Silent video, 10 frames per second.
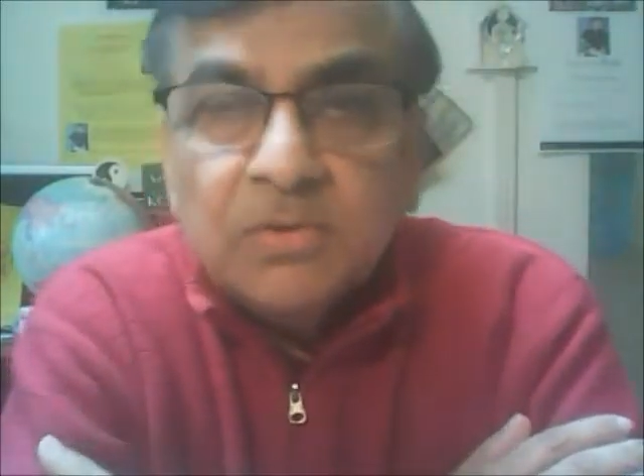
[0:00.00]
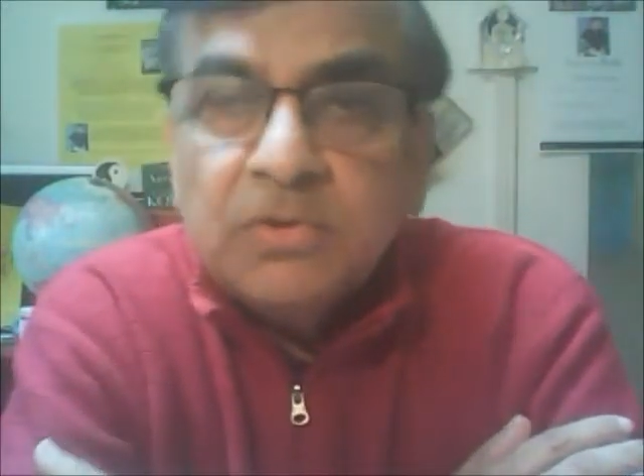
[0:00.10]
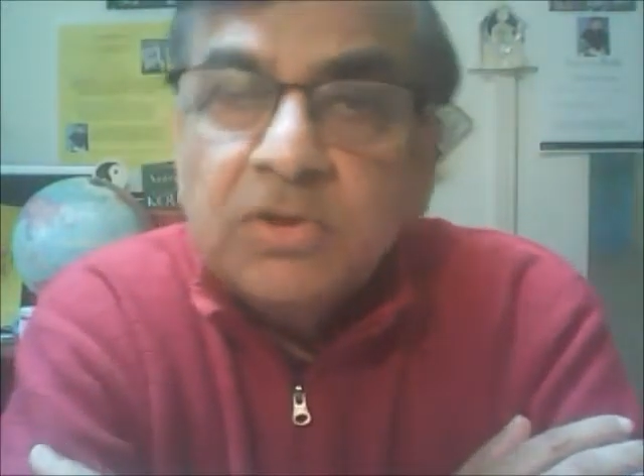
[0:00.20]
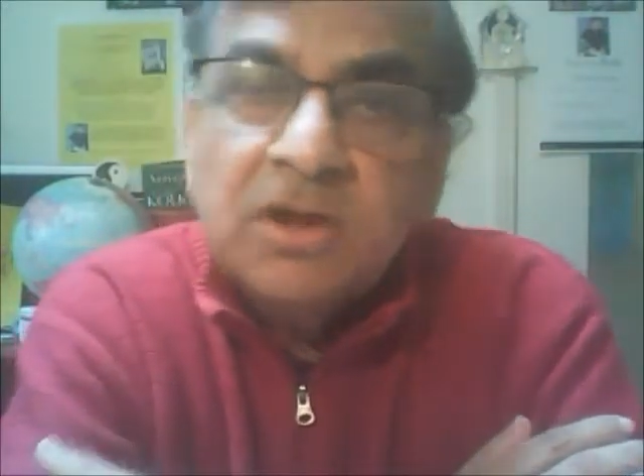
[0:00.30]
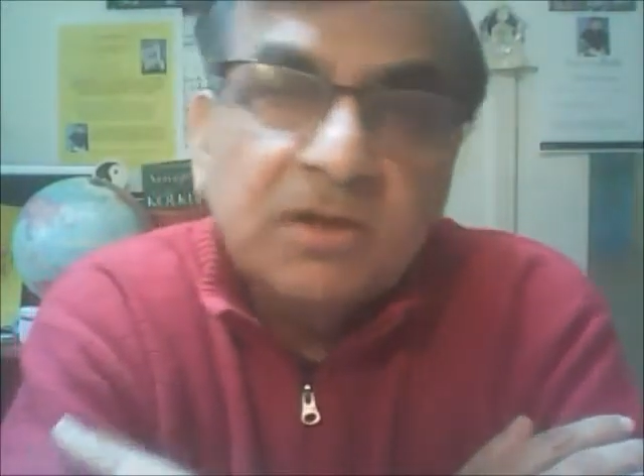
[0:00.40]

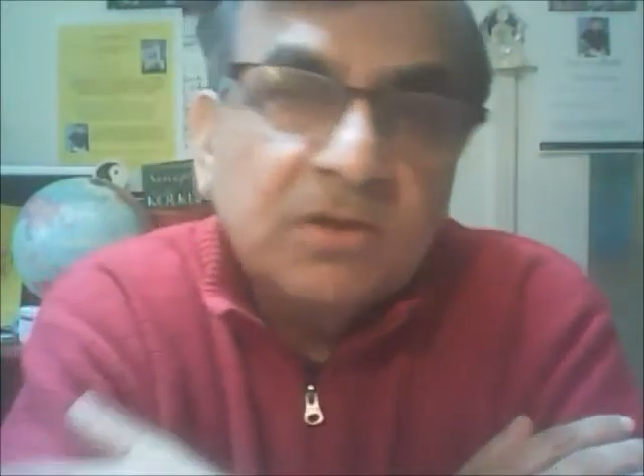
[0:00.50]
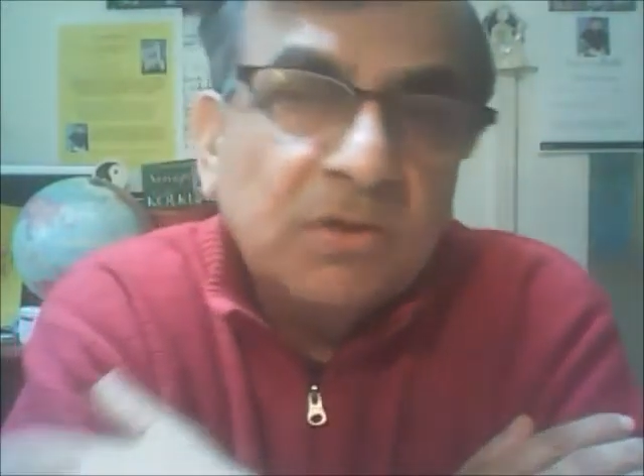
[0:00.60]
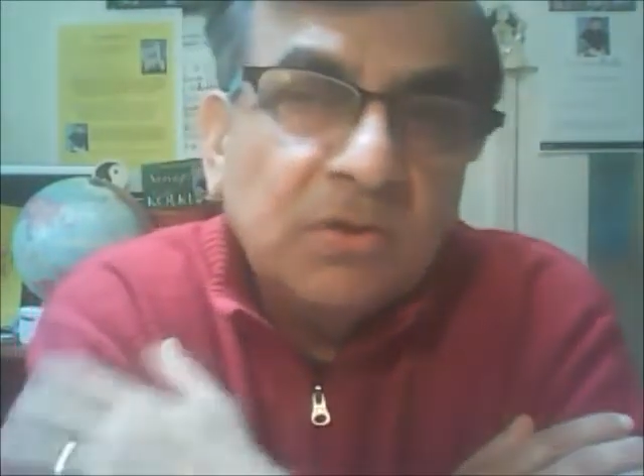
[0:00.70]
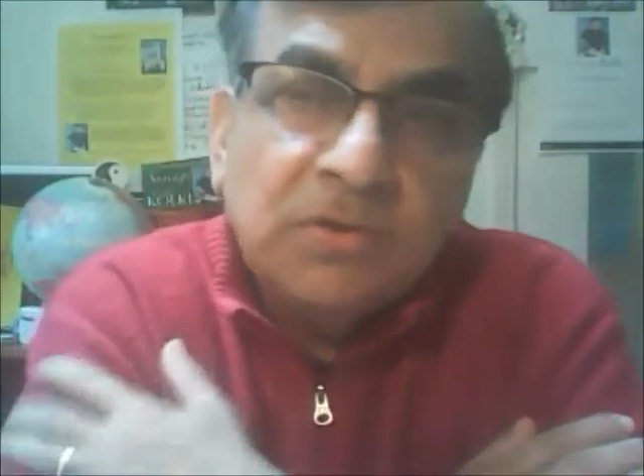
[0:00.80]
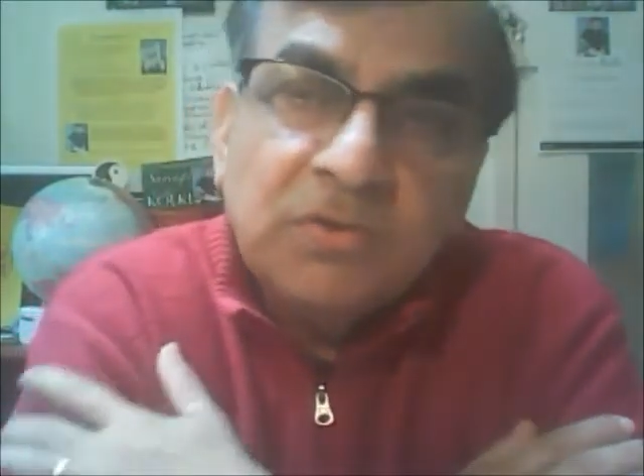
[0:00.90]
We all
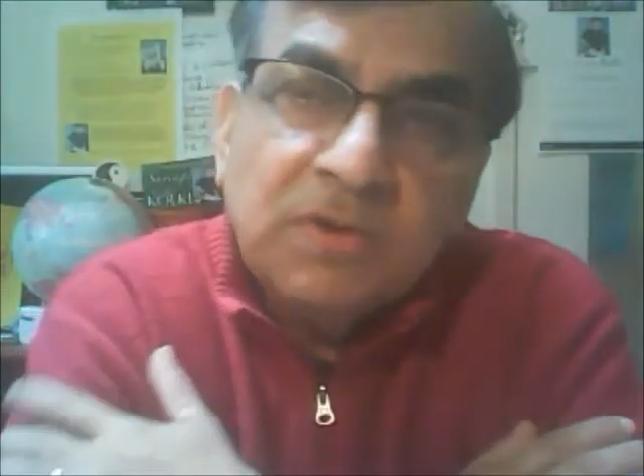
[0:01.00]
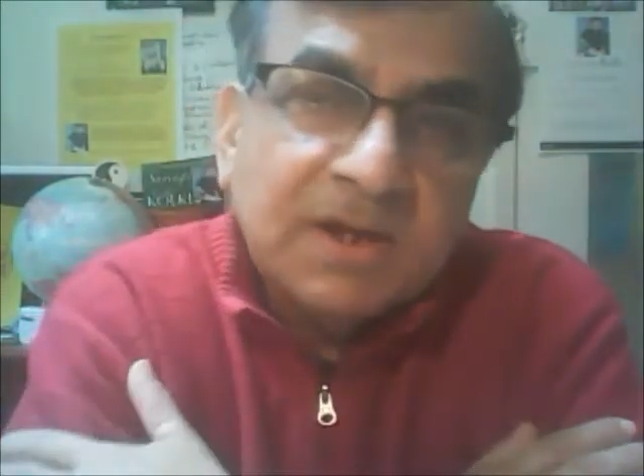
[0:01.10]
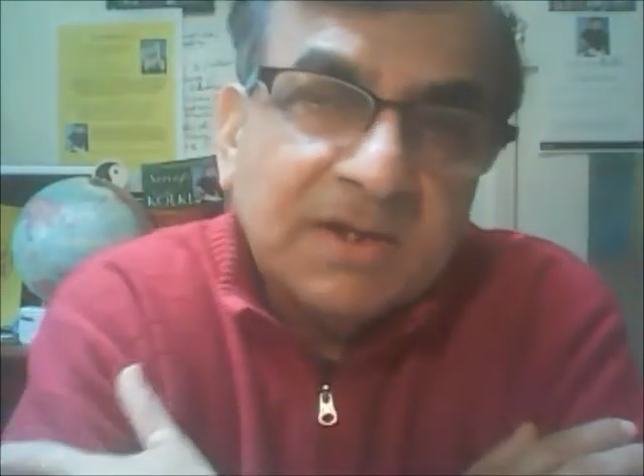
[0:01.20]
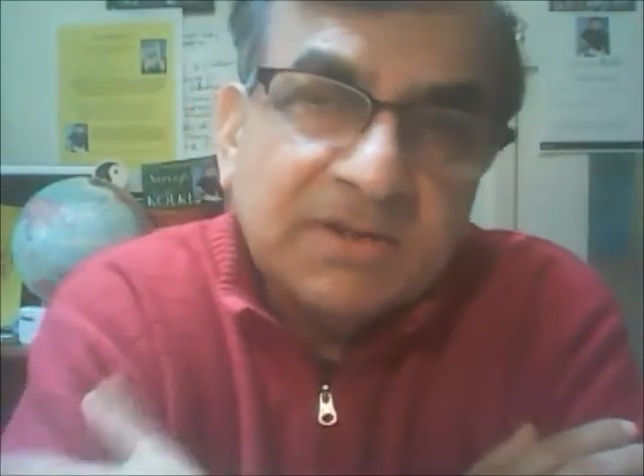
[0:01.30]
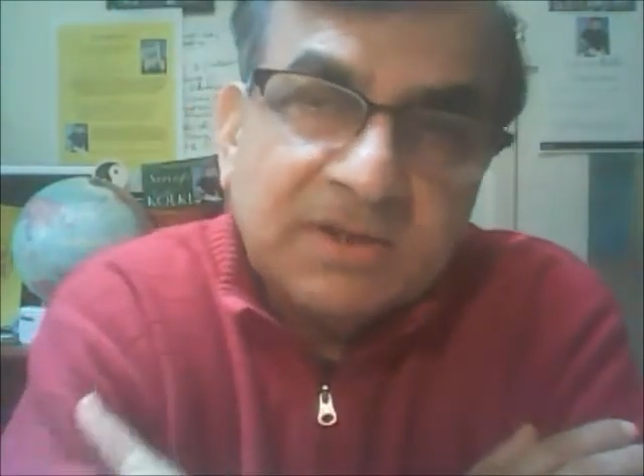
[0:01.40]
know
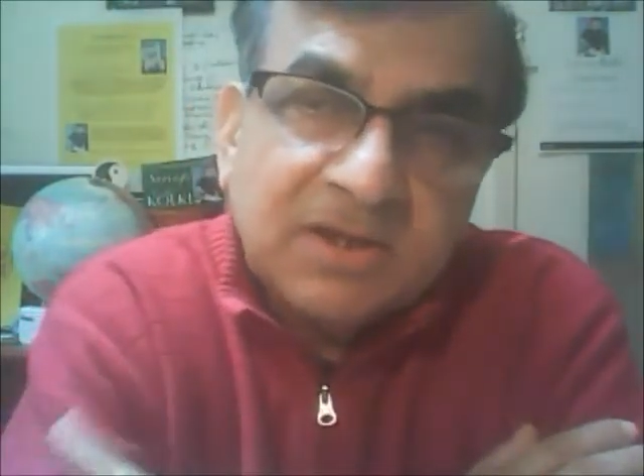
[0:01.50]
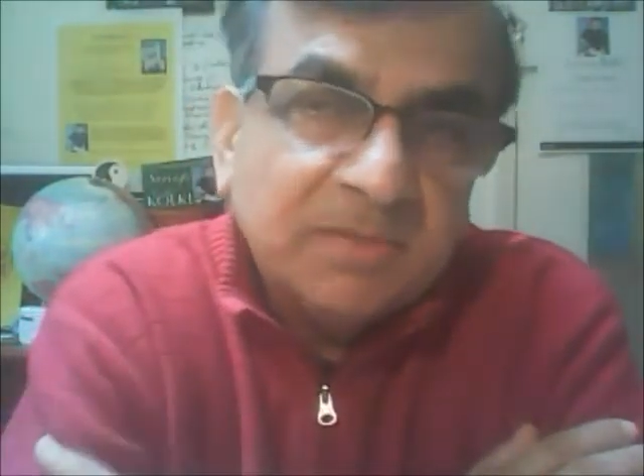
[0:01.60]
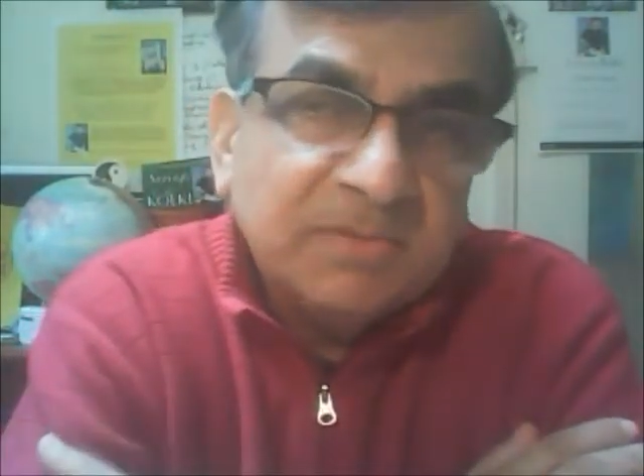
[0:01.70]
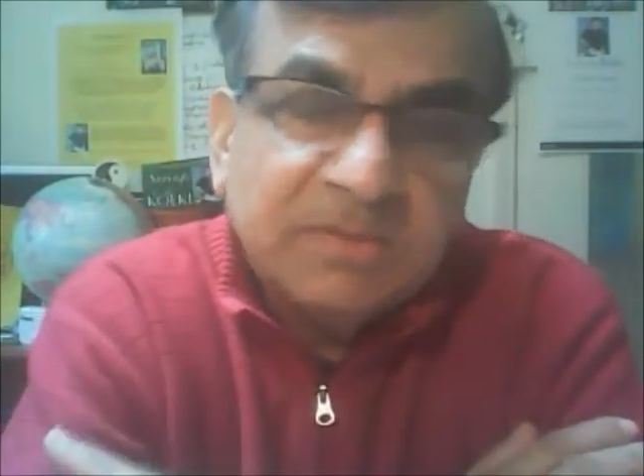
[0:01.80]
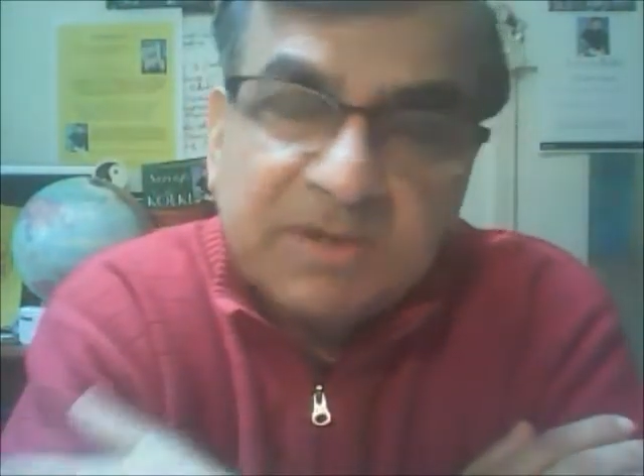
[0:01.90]
what I
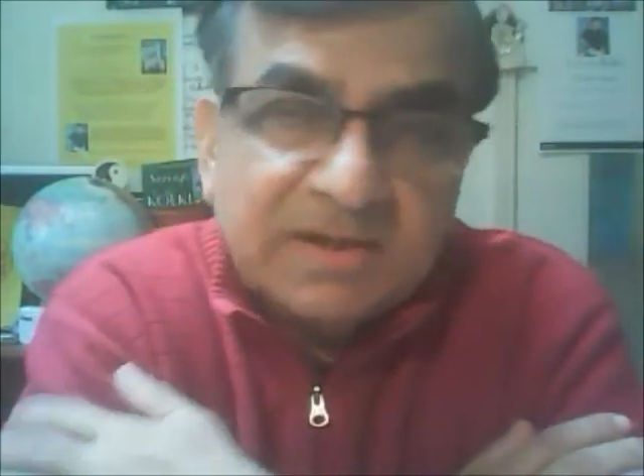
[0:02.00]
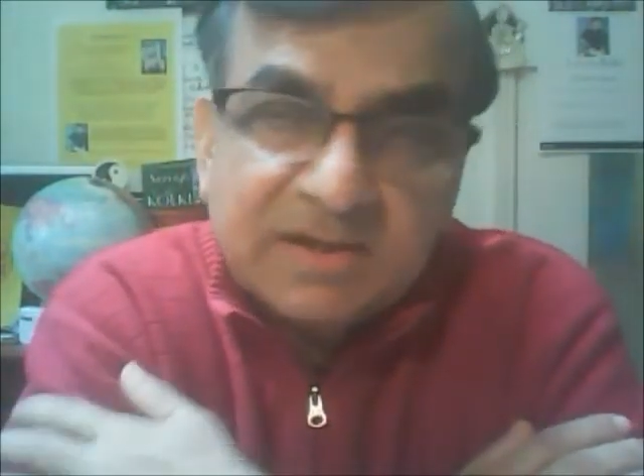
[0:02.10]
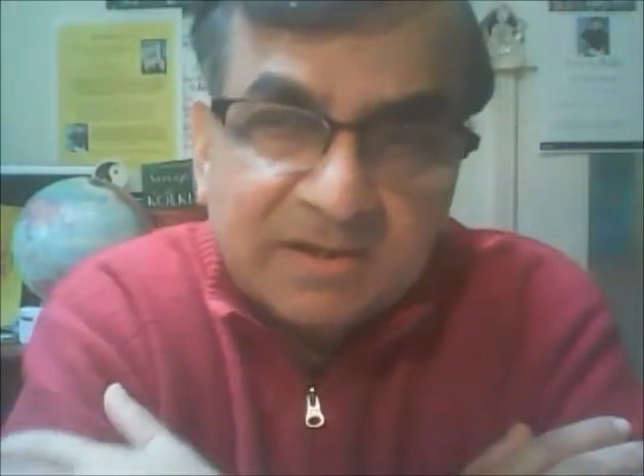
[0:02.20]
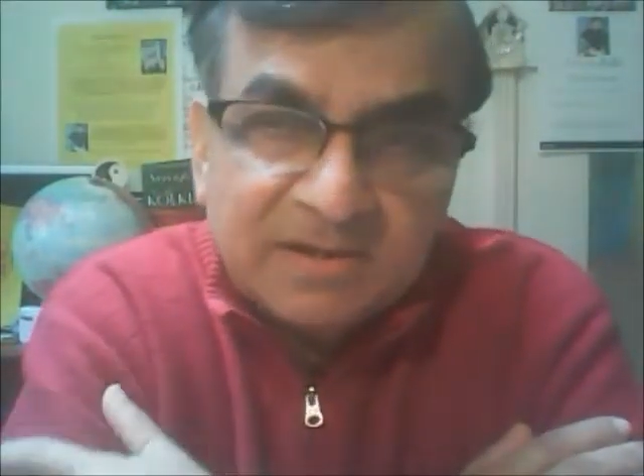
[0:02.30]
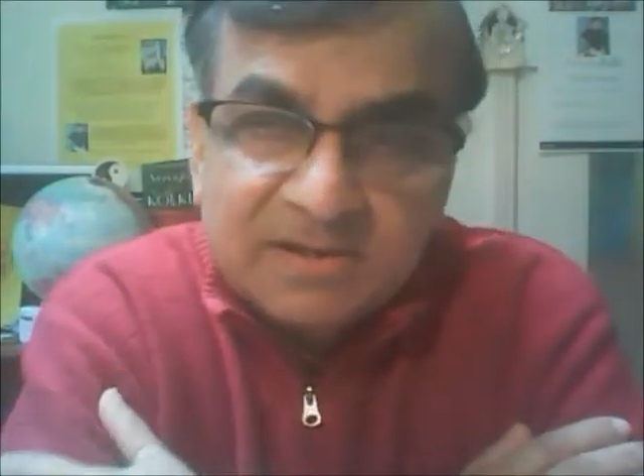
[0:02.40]
think of the
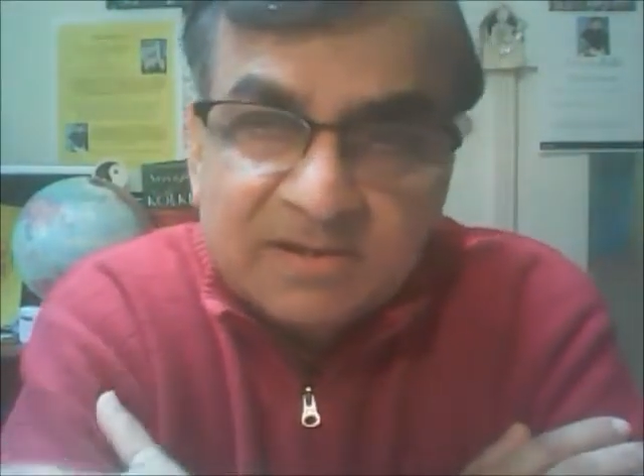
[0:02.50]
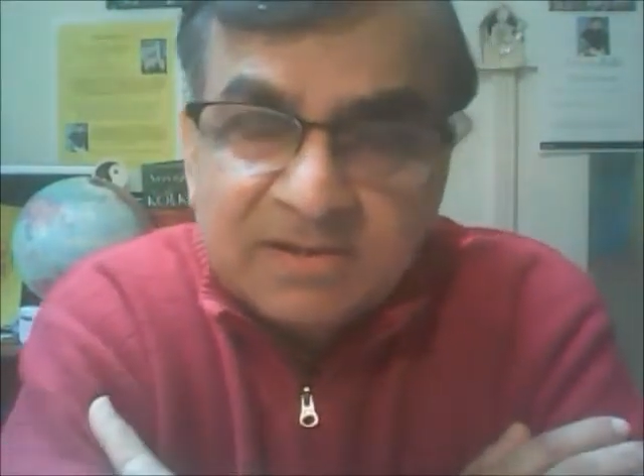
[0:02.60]
military.